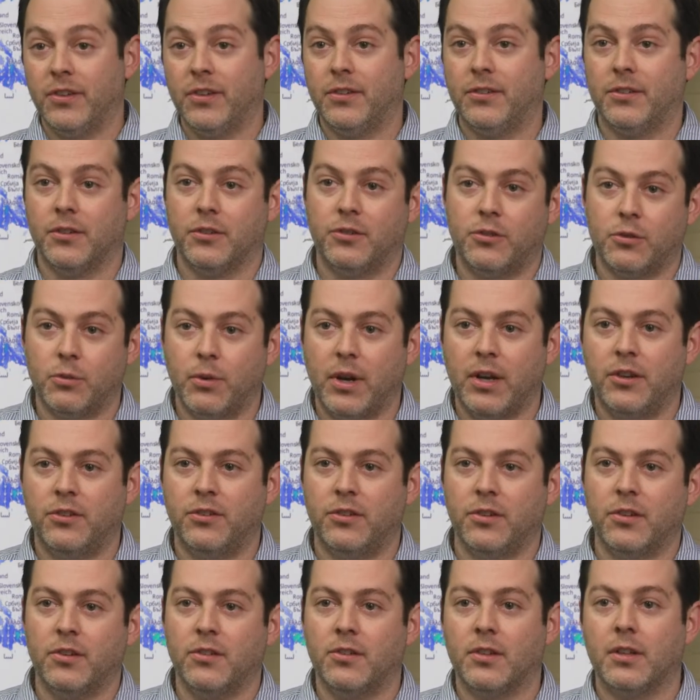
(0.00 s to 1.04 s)

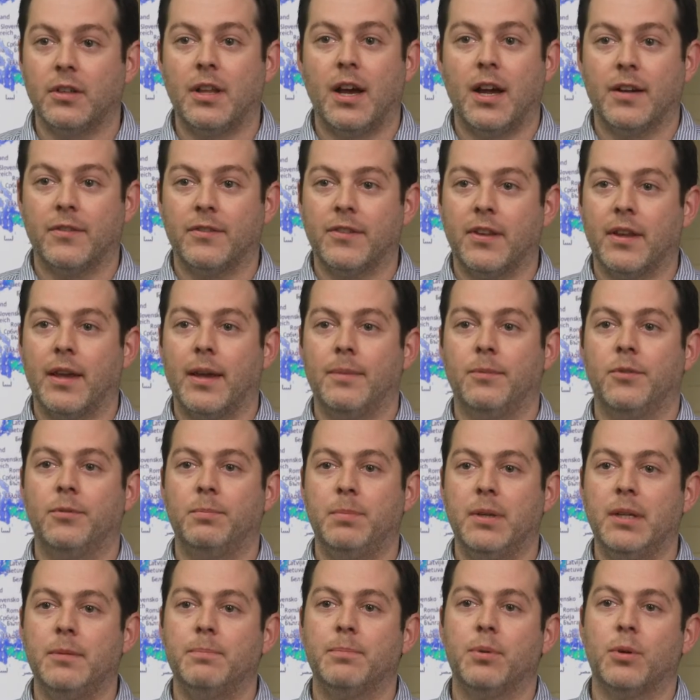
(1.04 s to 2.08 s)
situations, a lot of times
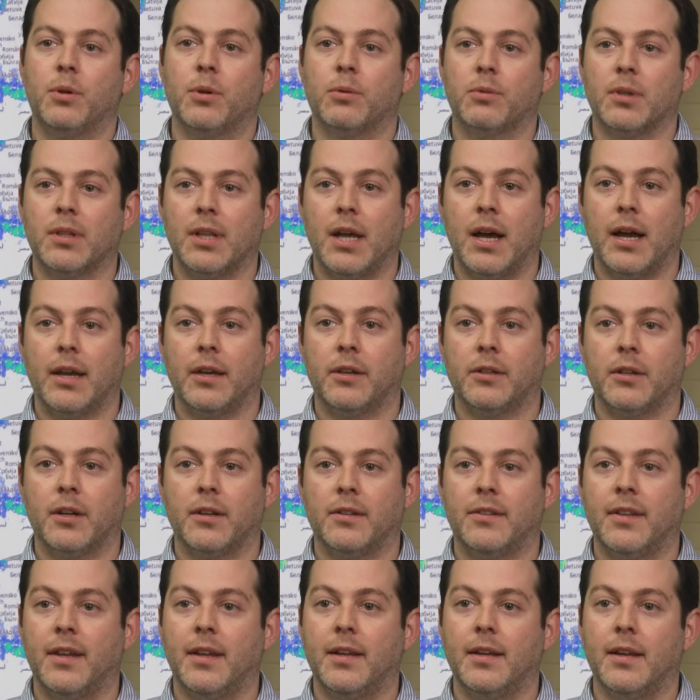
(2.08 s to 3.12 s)
people rely on
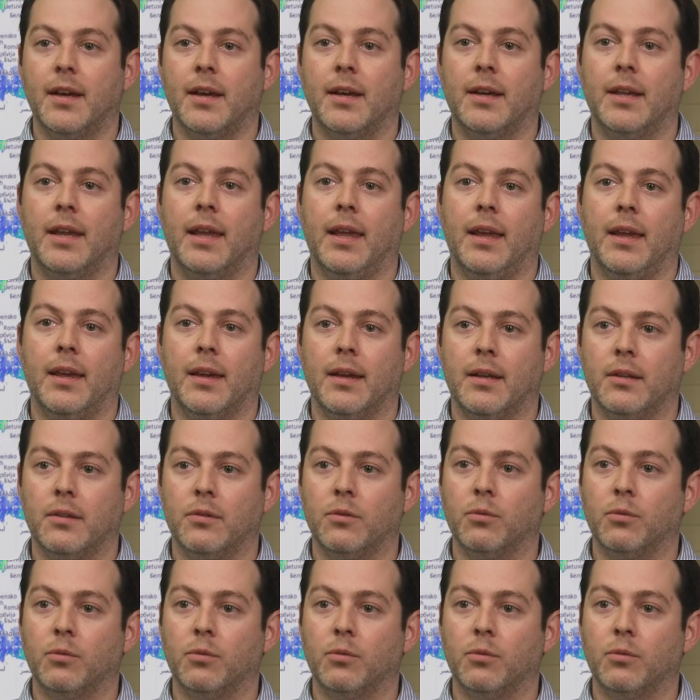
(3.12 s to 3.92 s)
our data and